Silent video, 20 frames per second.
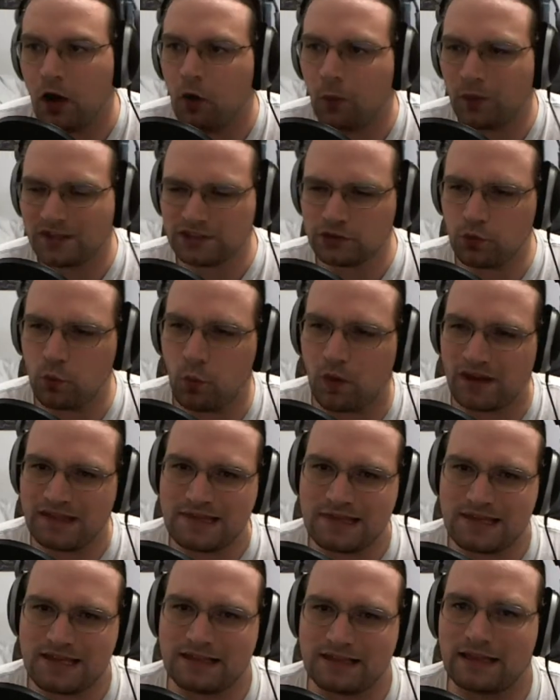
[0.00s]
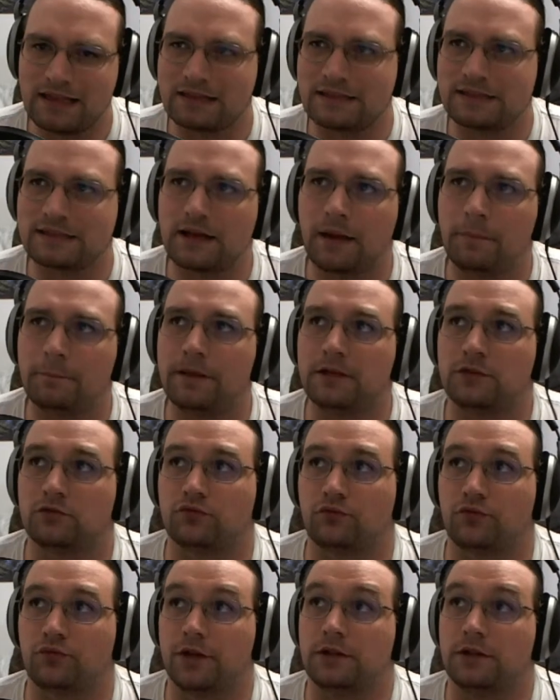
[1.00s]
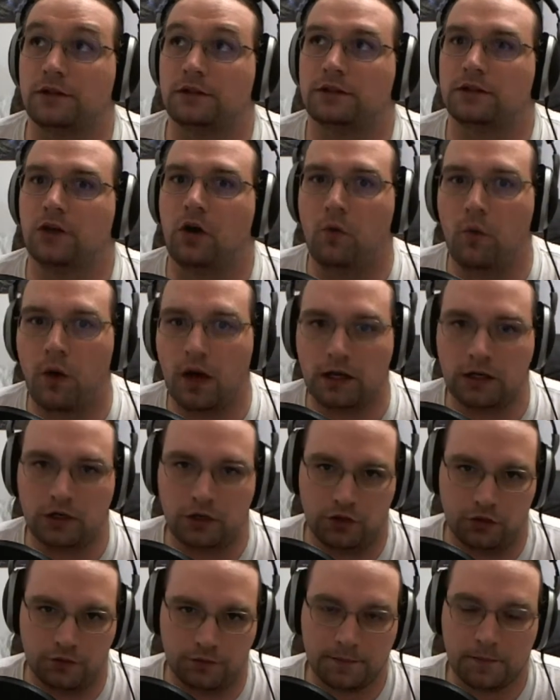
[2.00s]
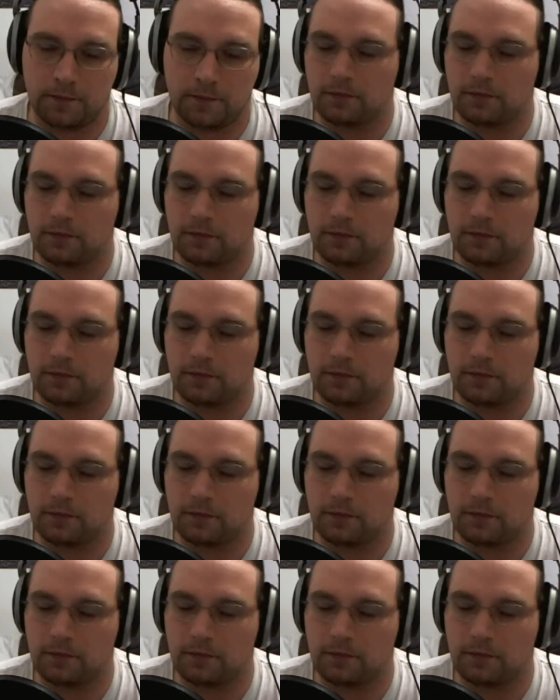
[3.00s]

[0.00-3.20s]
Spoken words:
What's the one thing that these companies really don't want to do?